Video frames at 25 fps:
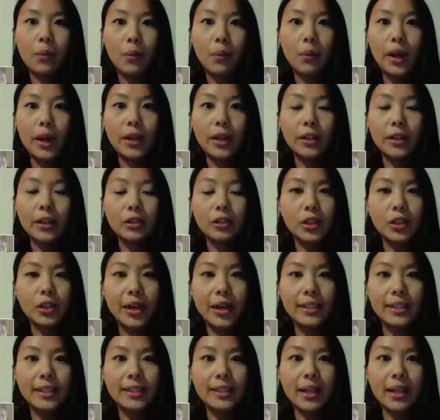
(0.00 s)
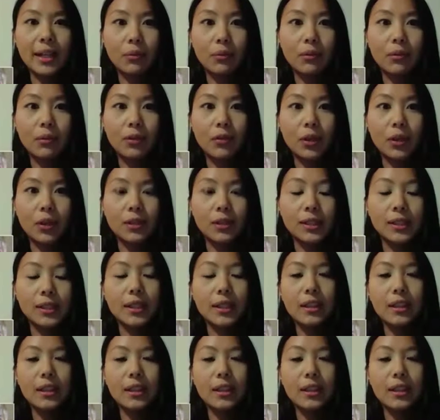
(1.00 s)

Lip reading: when you're trying to get reviews.